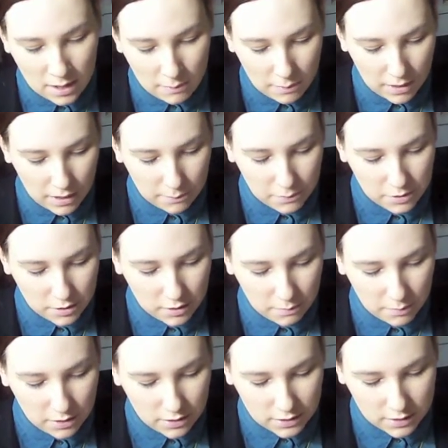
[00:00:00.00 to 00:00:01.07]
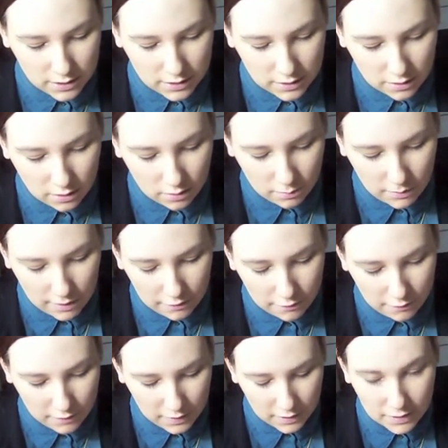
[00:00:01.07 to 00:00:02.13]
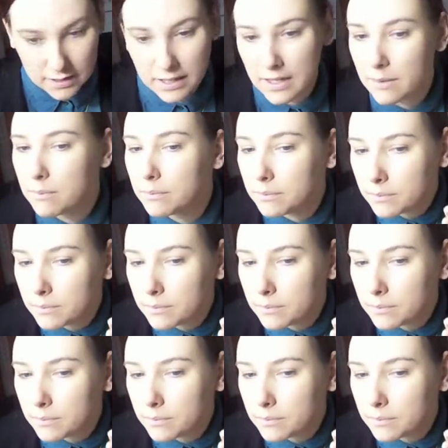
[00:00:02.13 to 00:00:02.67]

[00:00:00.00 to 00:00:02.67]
But I'm just going to be using this on my fingertip